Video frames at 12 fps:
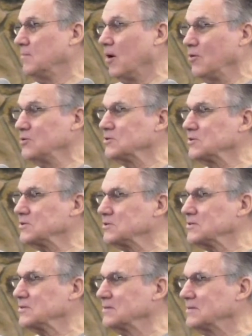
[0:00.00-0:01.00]

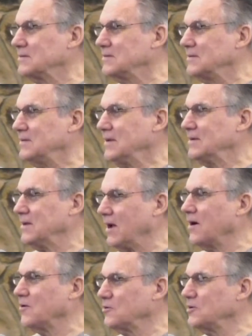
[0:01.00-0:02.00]
Moses
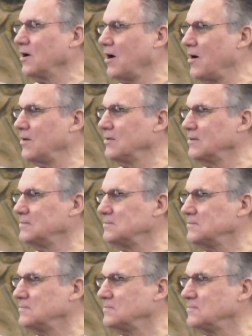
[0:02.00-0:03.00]
encountered God.
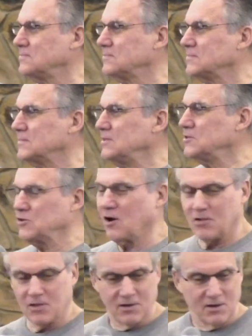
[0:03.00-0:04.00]
He
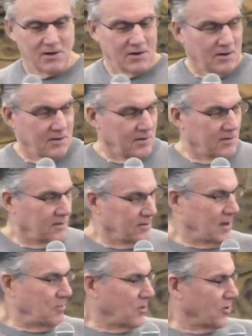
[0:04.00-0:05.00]
saw the,
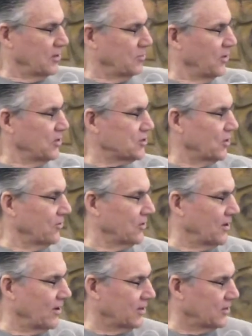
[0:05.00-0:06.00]
that burning bush
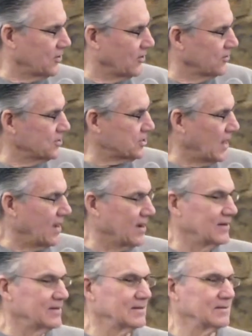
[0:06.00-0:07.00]
over there and he turned
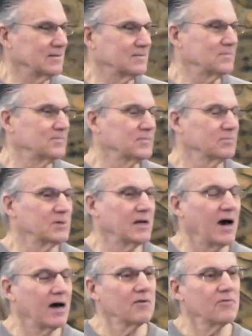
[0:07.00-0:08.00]
aside. And,
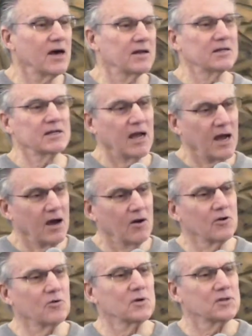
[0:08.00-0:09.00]
but out of that
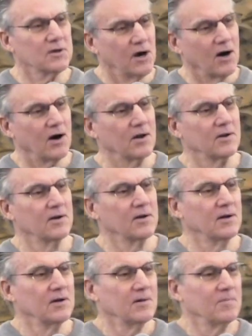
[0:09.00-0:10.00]
encounter with God,
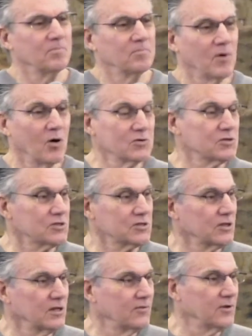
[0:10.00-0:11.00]
Moses
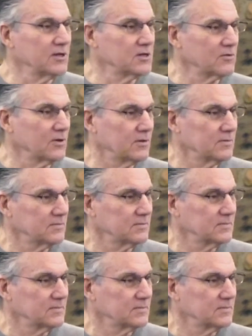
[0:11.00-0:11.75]
delivered Israel.